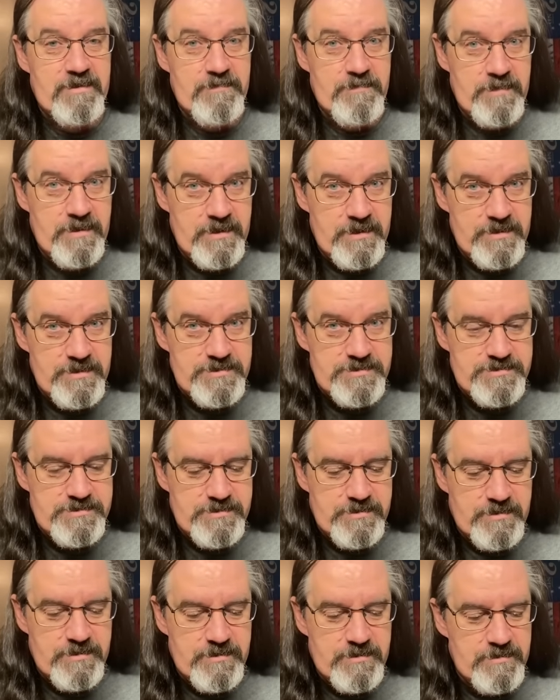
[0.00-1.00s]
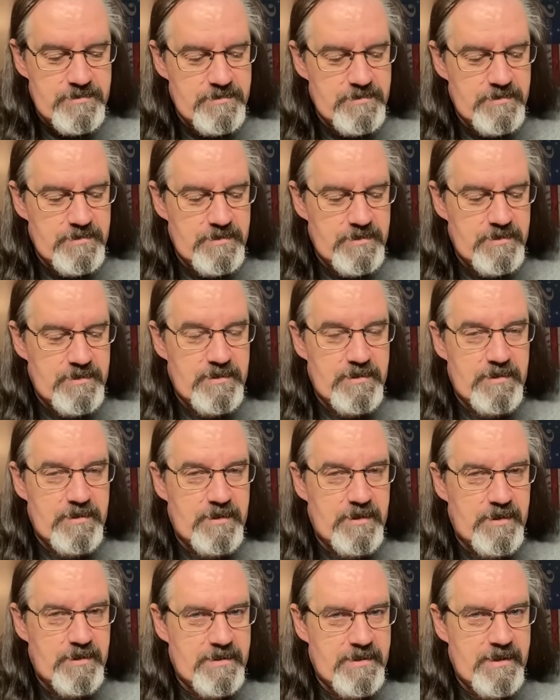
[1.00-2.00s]
minister
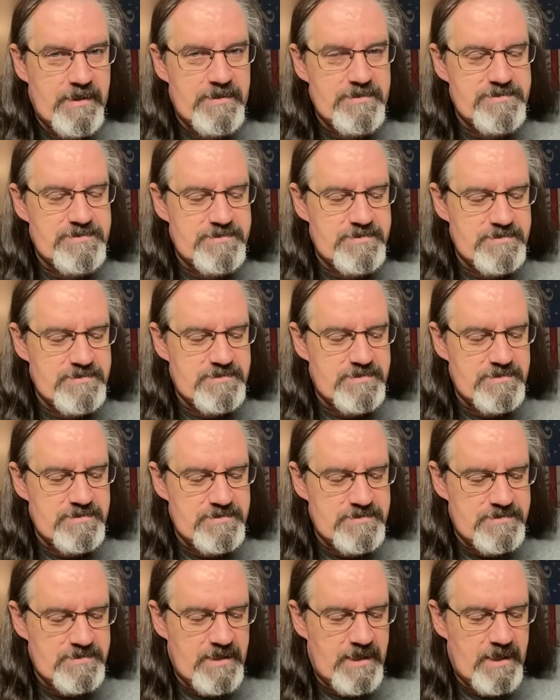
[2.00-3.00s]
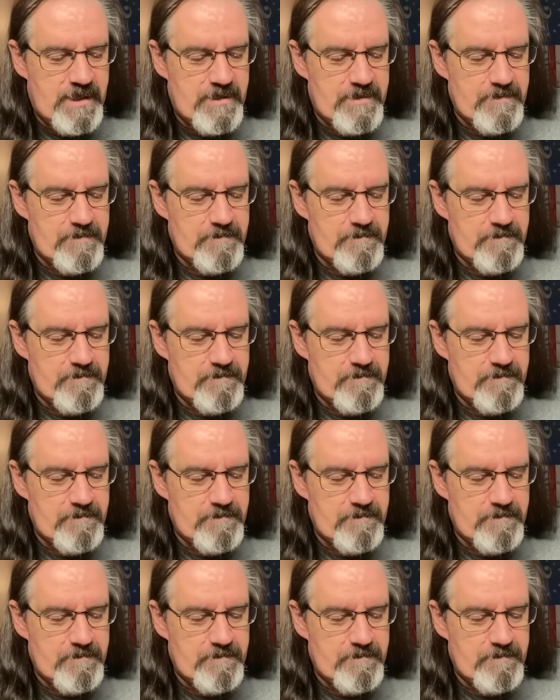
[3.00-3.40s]
against his consent,